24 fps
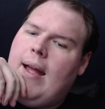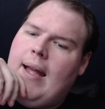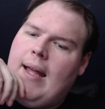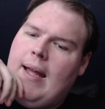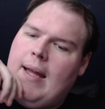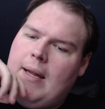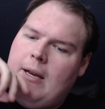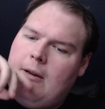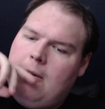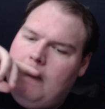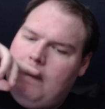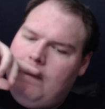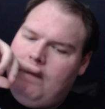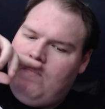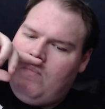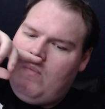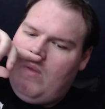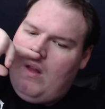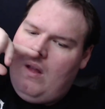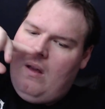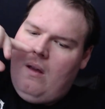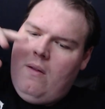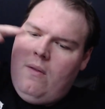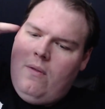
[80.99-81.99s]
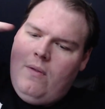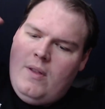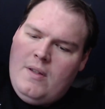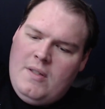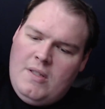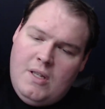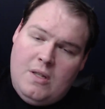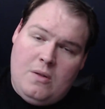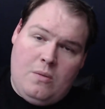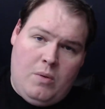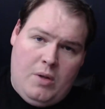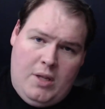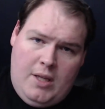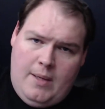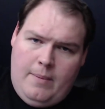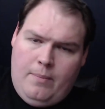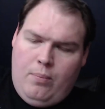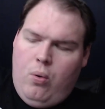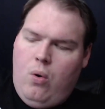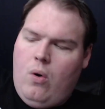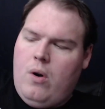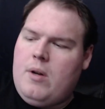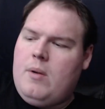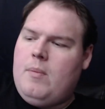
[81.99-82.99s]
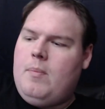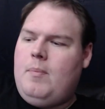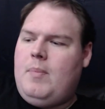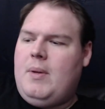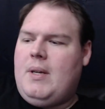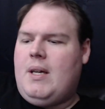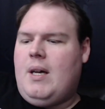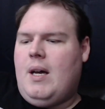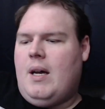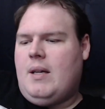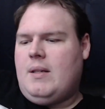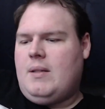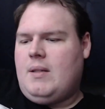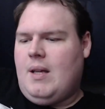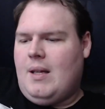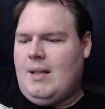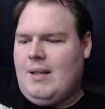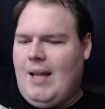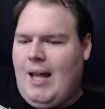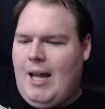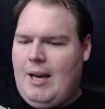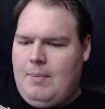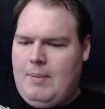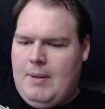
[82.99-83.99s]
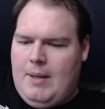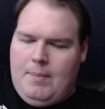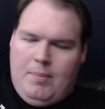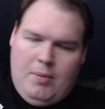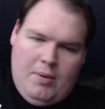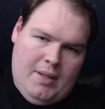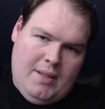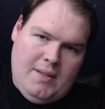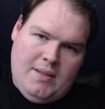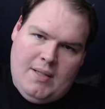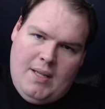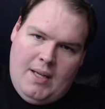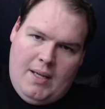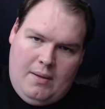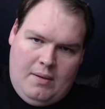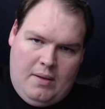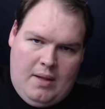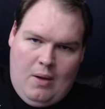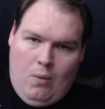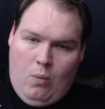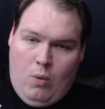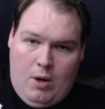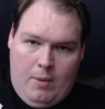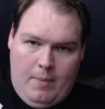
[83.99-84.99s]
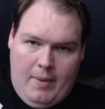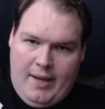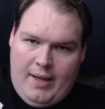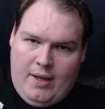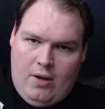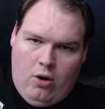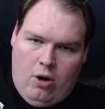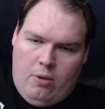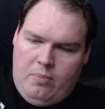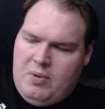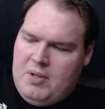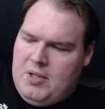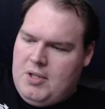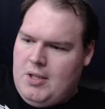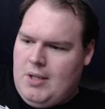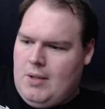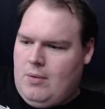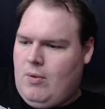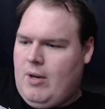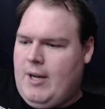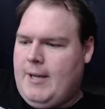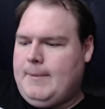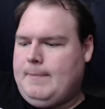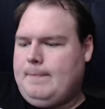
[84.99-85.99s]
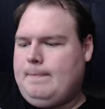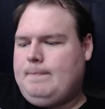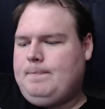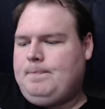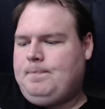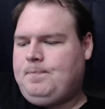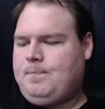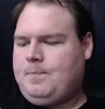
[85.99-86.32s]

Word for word: And this is really important because a lot of people, let's say they want to make an RPG, right?